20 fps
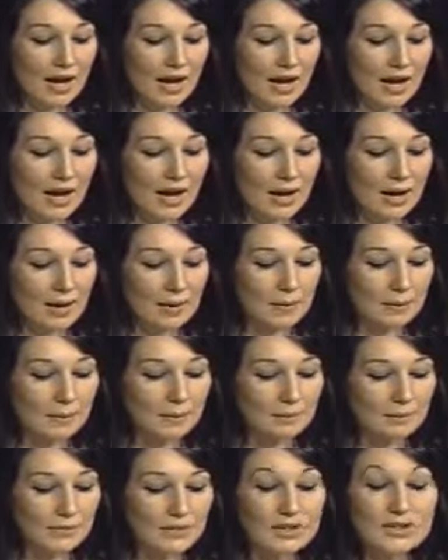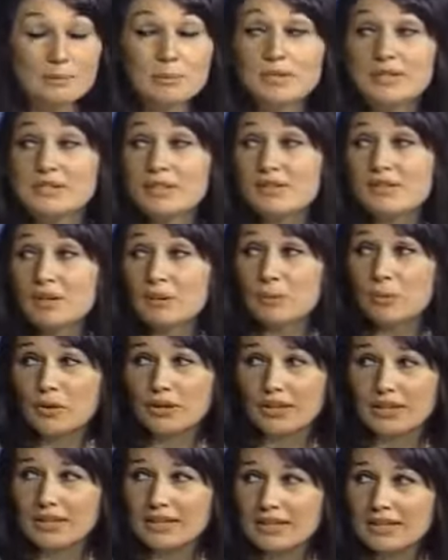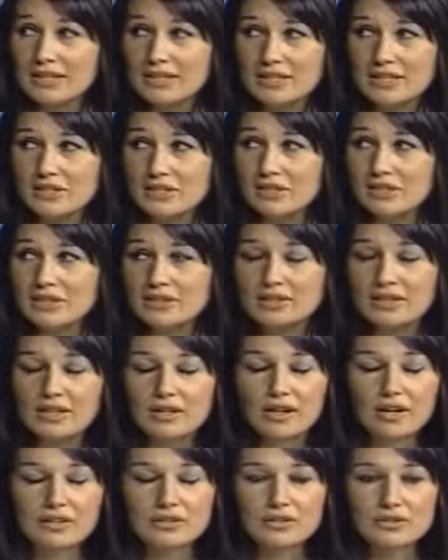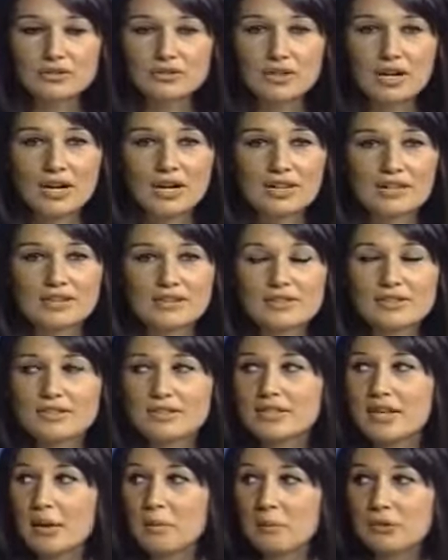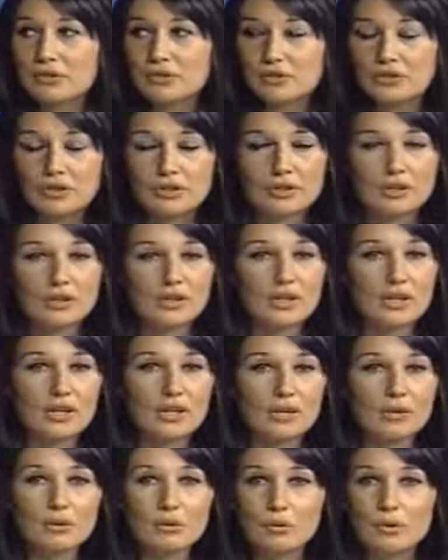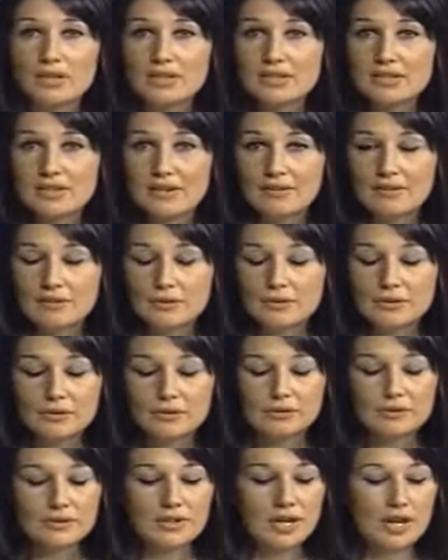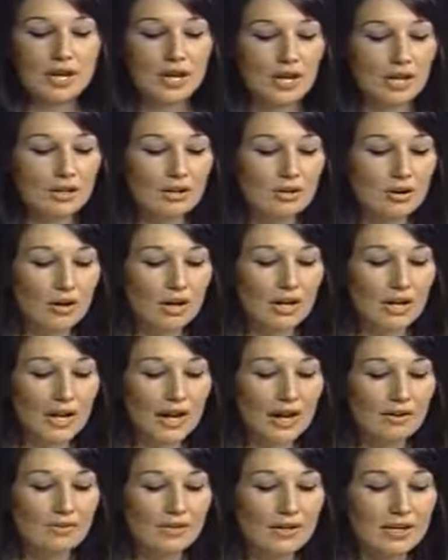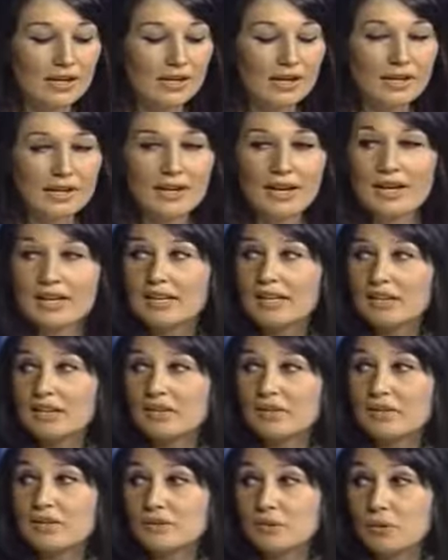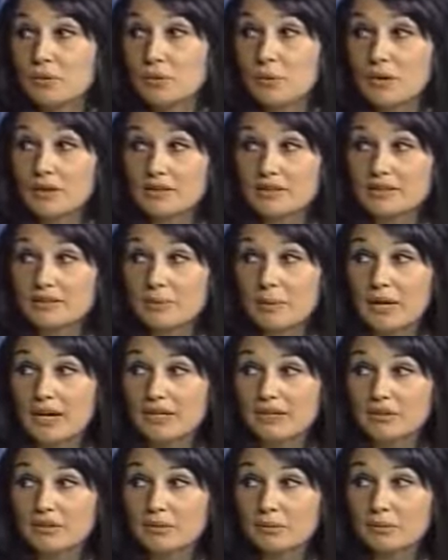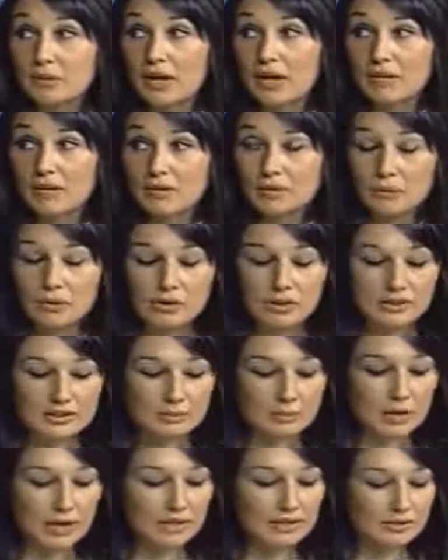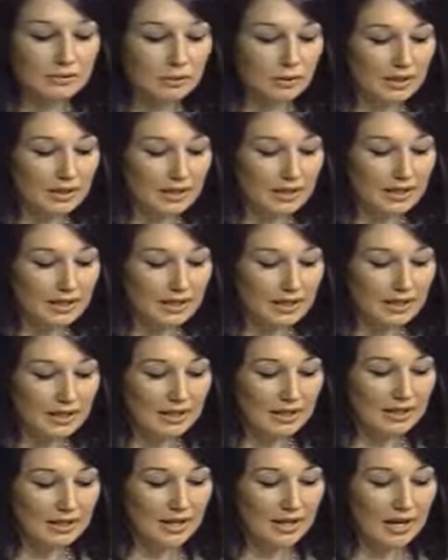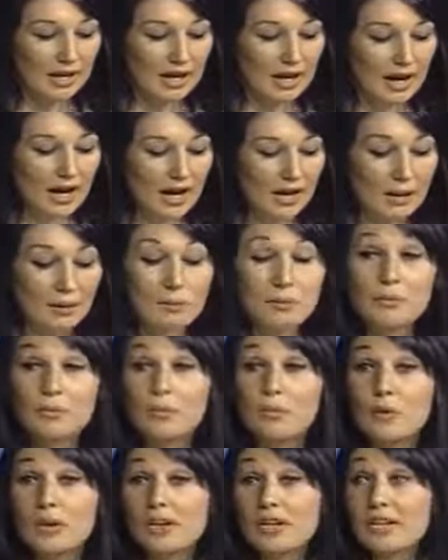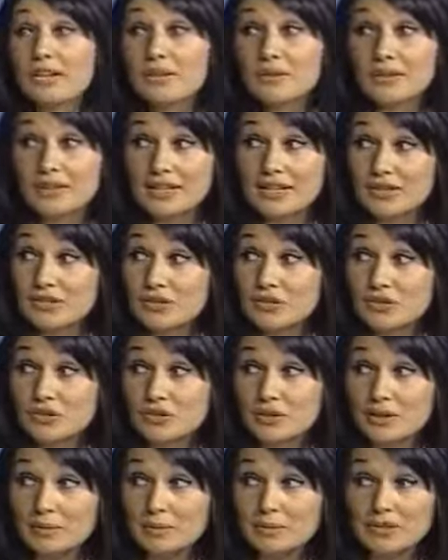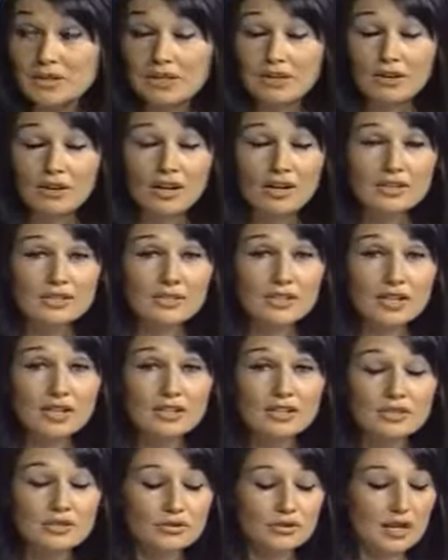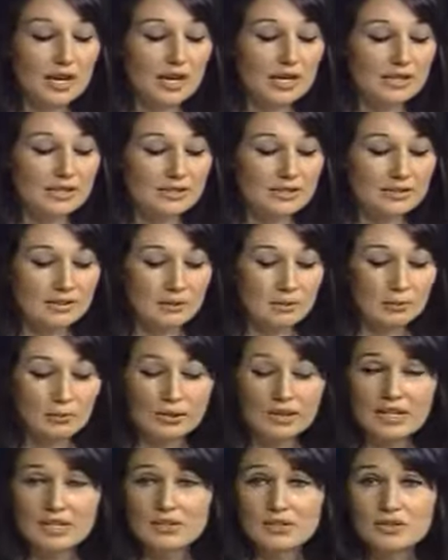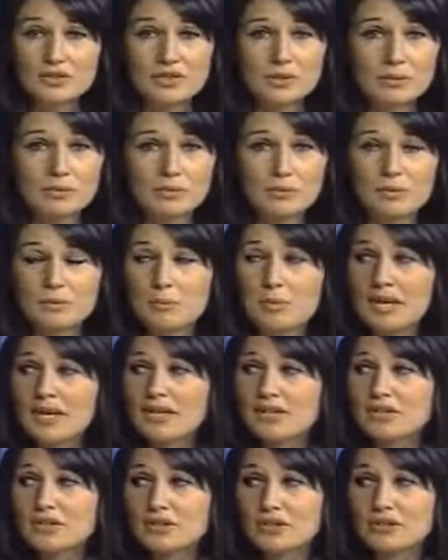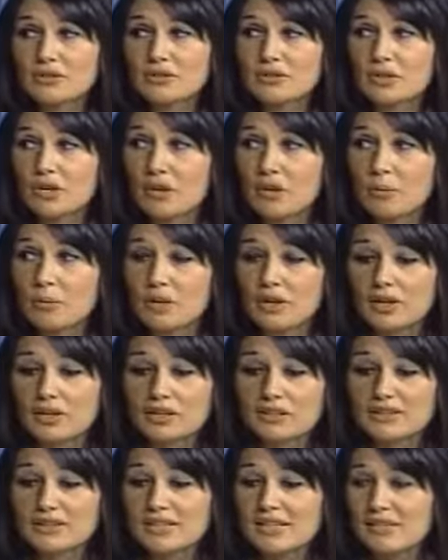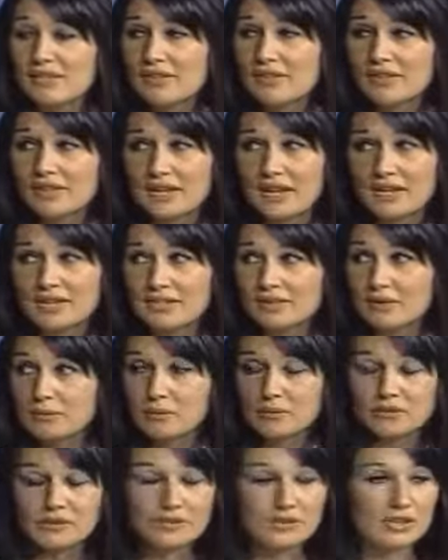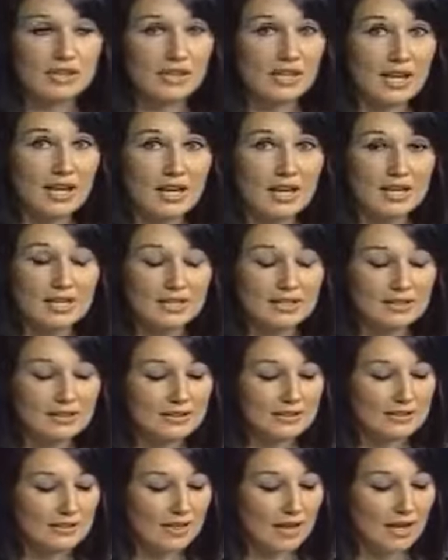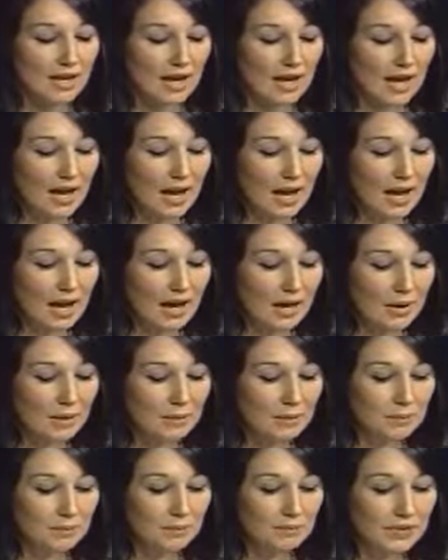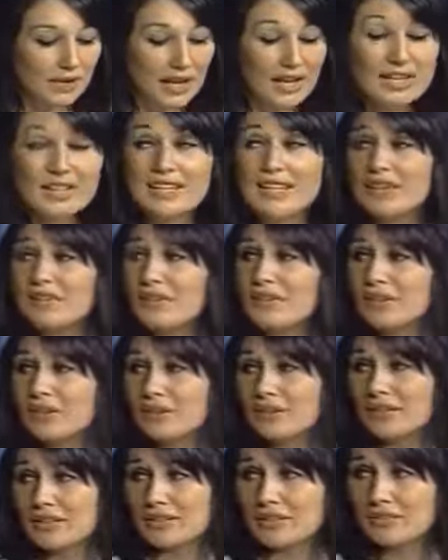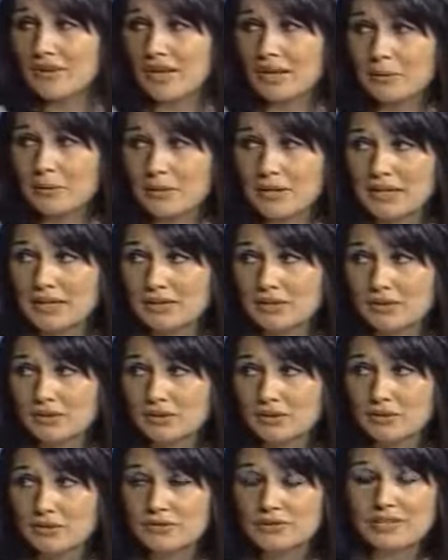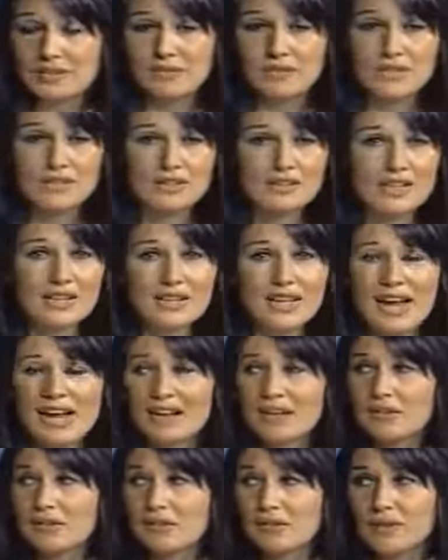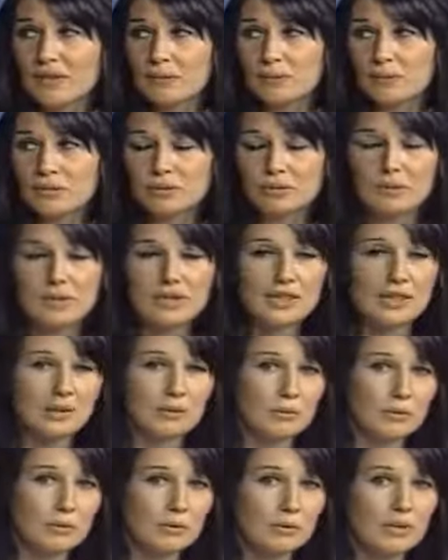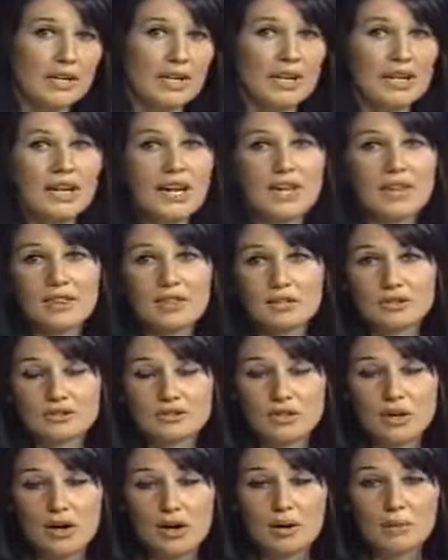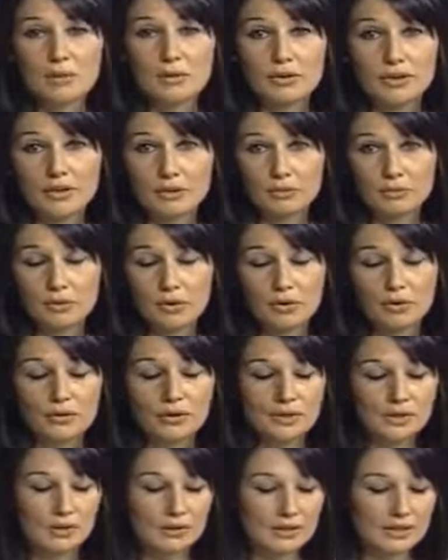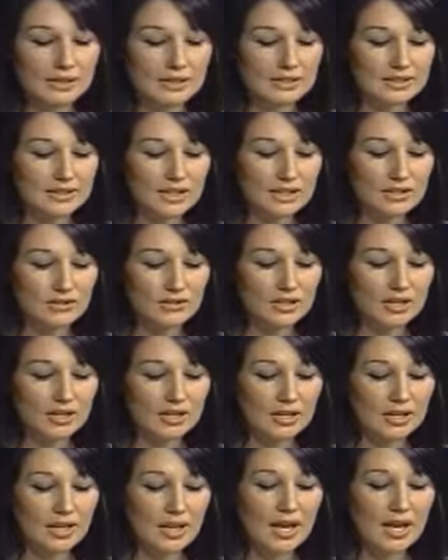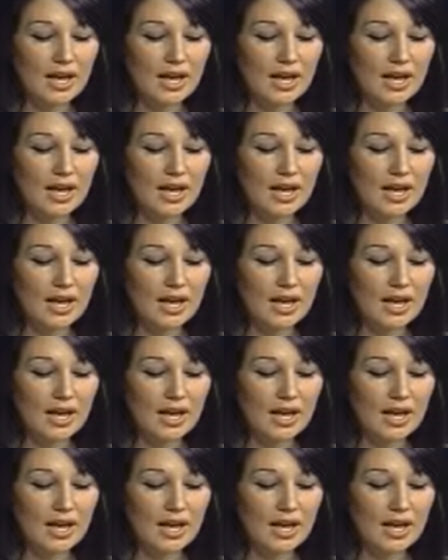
Um, specific working conditions can cause stress, temperature, noise levels, not having an individual workspace or a private workspace when needed. Um, working relationships can cause a lot of stress, relationships with managers, coworkers, even customers or clients. Um, and even career development issues. If there's a lack of fit between the employee and their job or their role in the organization,